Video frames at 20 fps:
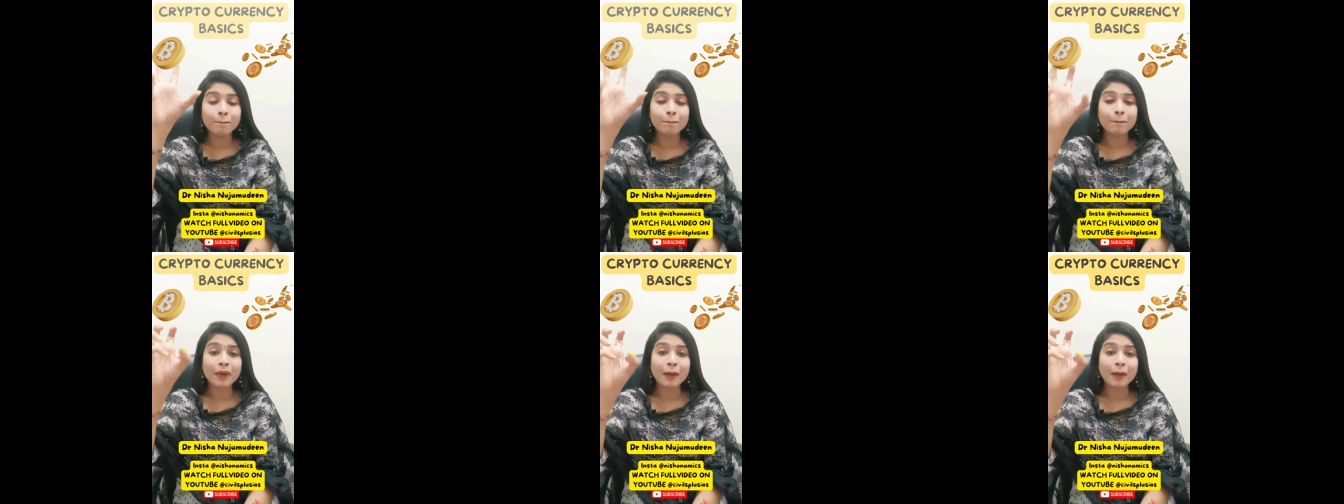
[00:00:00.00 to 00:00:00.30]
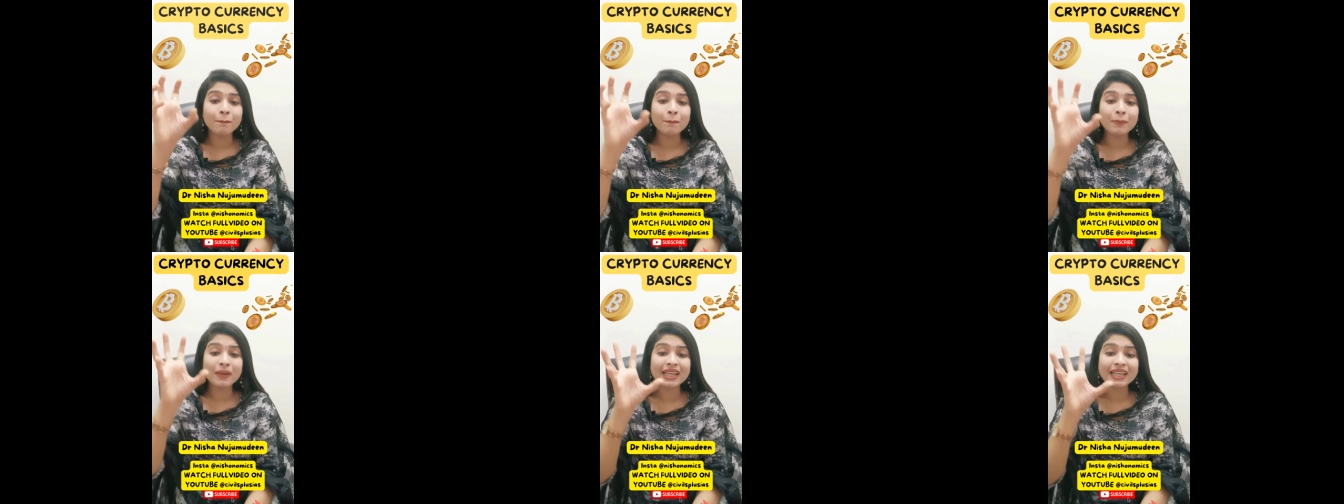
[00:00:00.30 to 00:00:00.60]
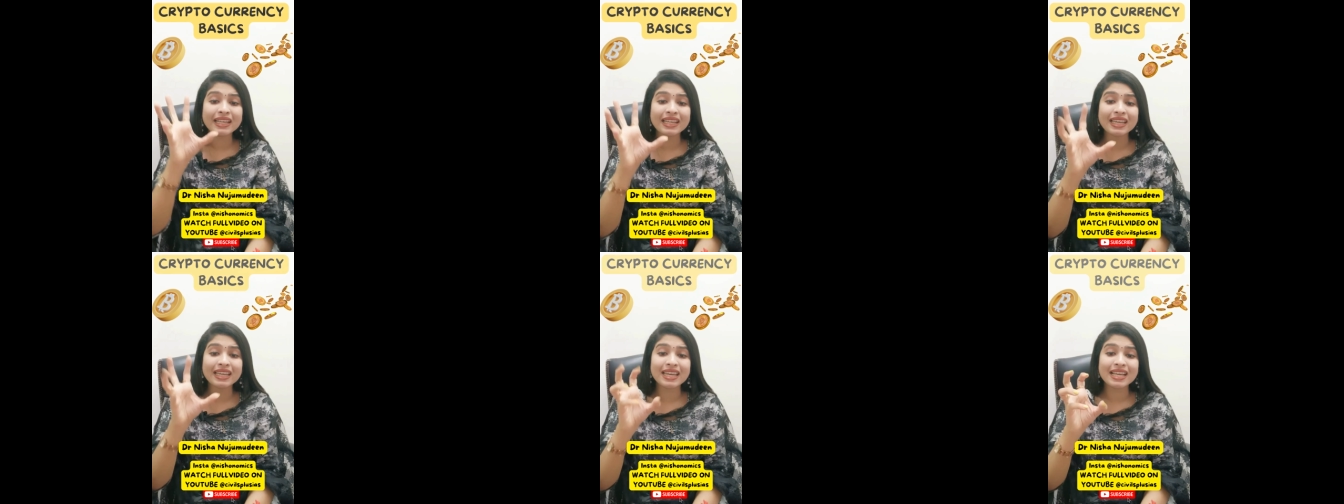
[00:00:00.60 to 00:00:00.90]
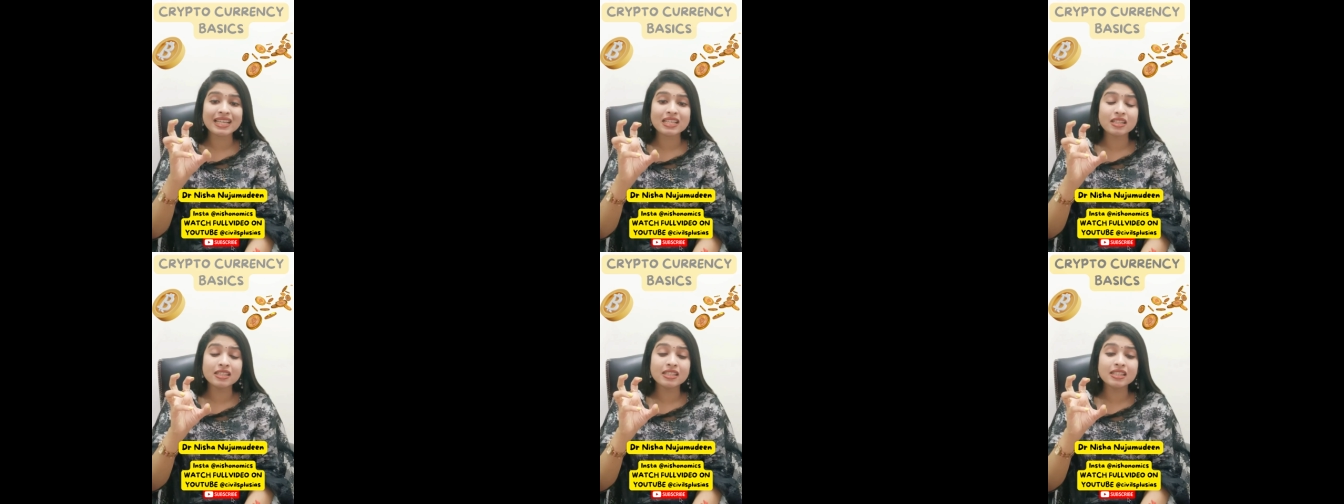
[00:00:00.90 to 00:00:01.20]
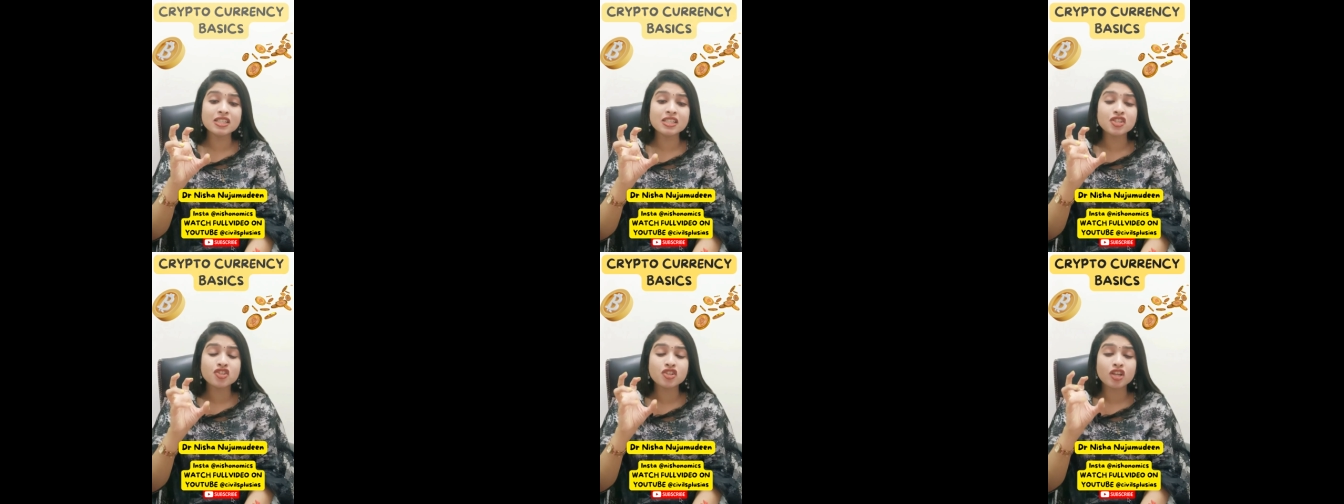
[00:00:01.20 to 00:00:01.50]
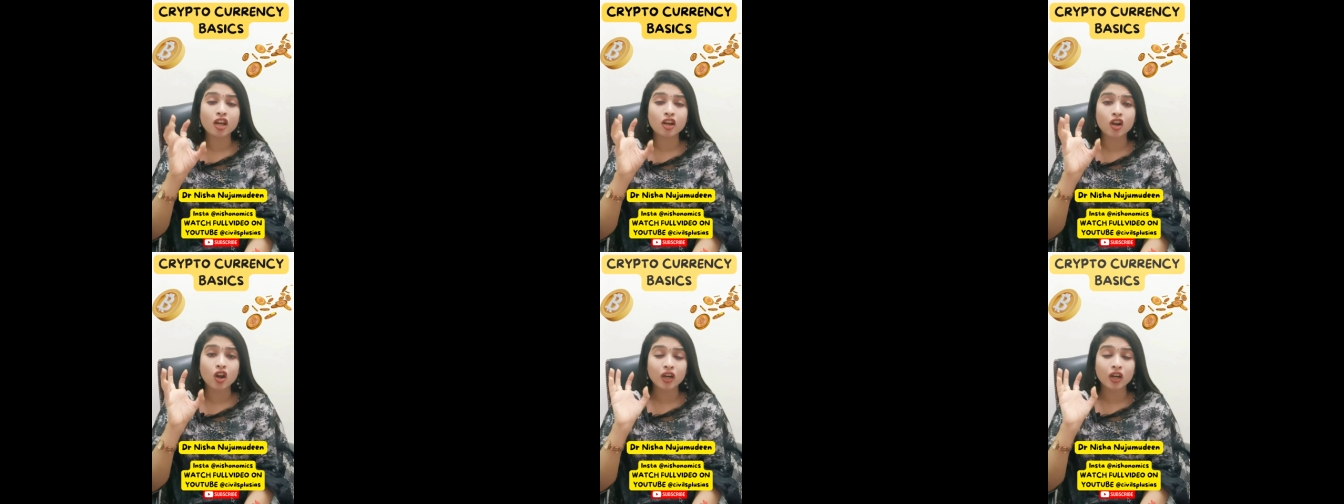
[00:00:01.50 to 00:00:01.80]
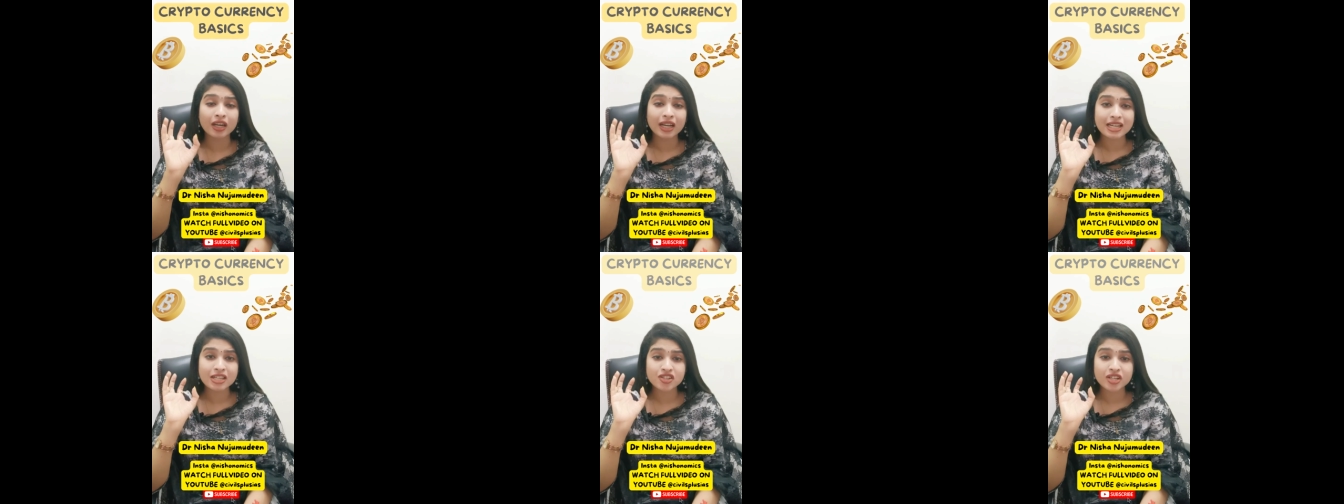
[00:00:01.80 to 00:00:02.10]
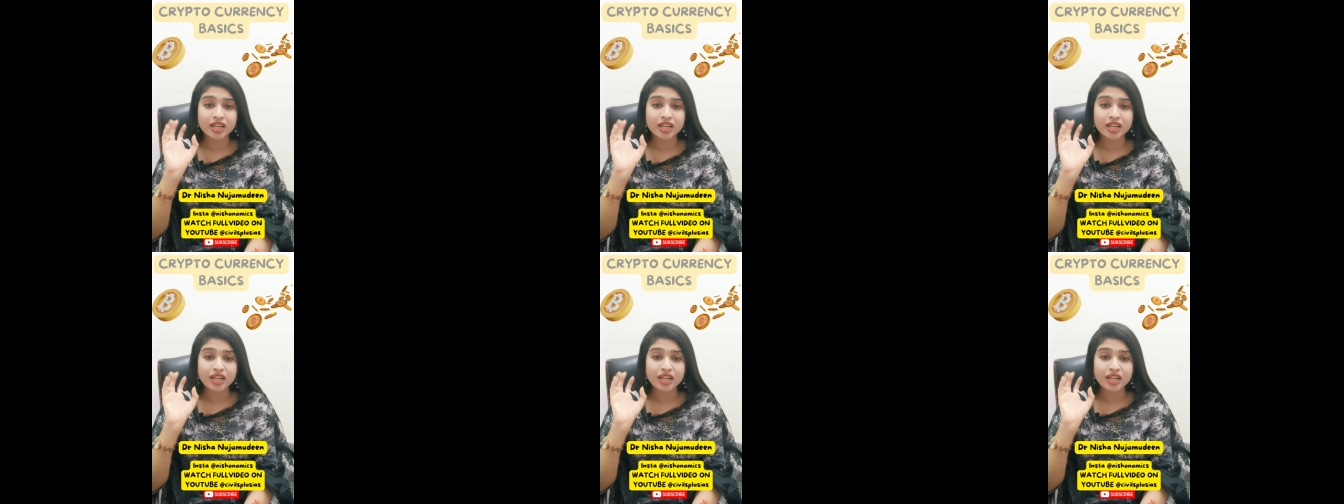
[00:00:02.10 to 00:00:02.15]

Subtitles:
public digital or online